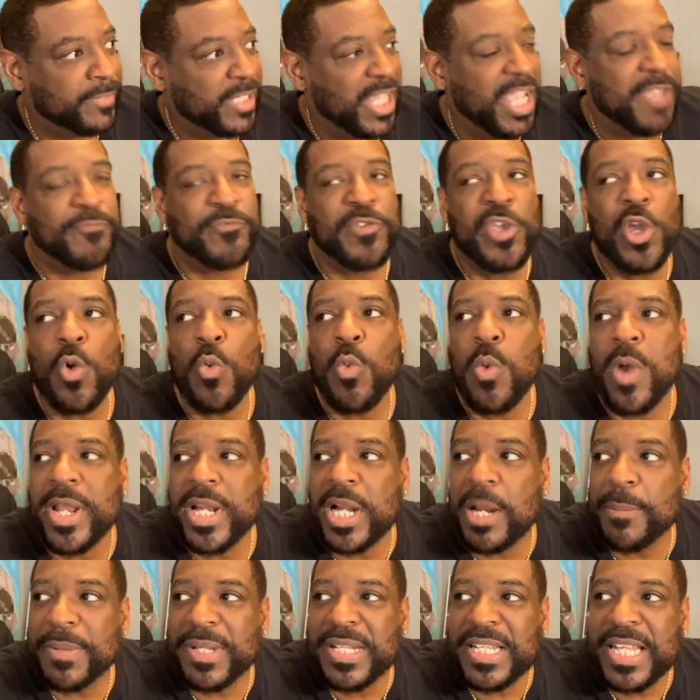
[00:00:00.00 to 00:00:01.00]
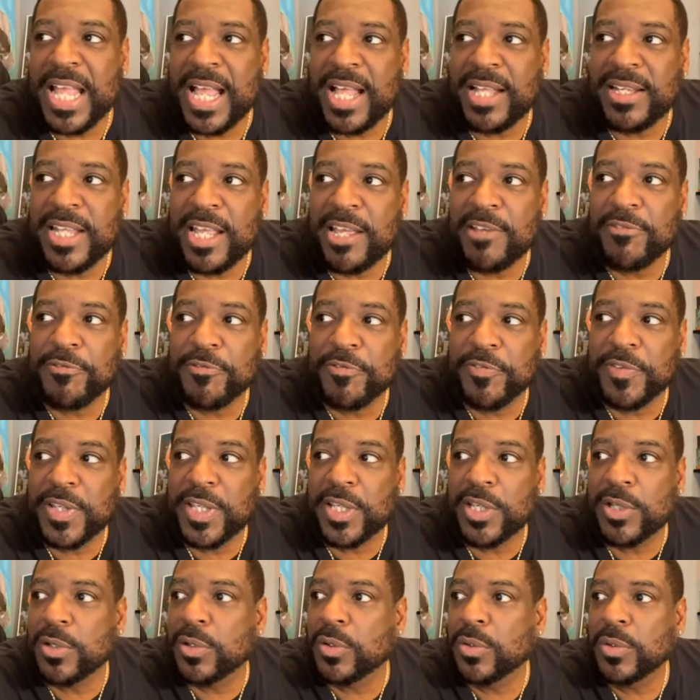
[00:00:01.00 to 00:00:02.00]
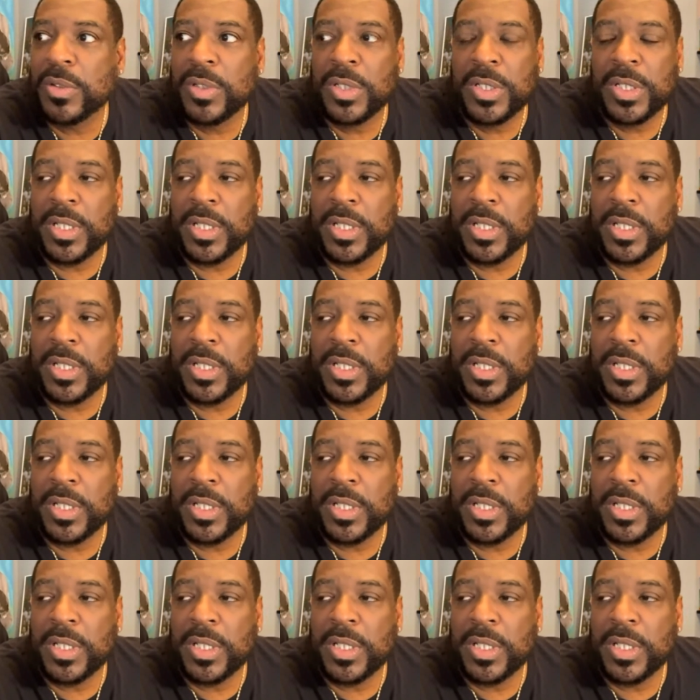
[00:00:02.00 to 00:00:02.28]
If you went up and down that field